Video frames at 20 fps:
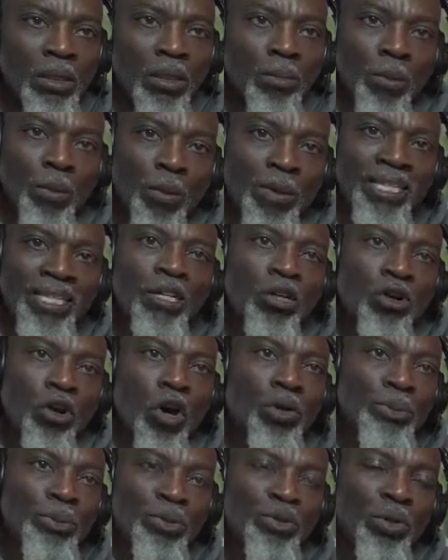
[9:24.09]
But when it
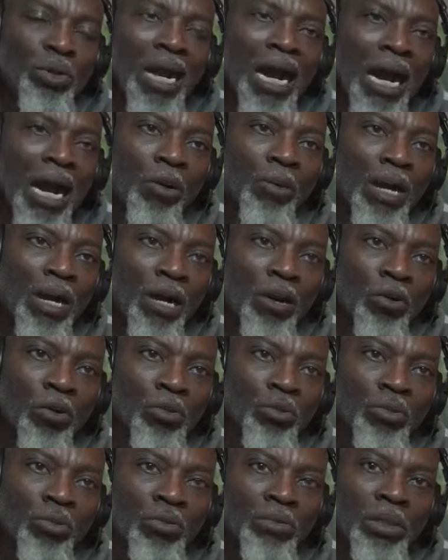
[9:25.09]
comes to our
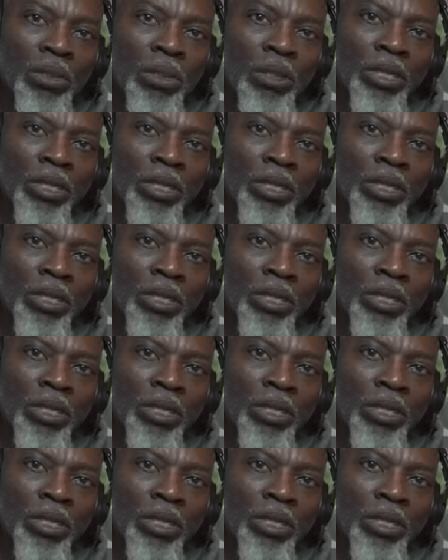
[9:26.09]
own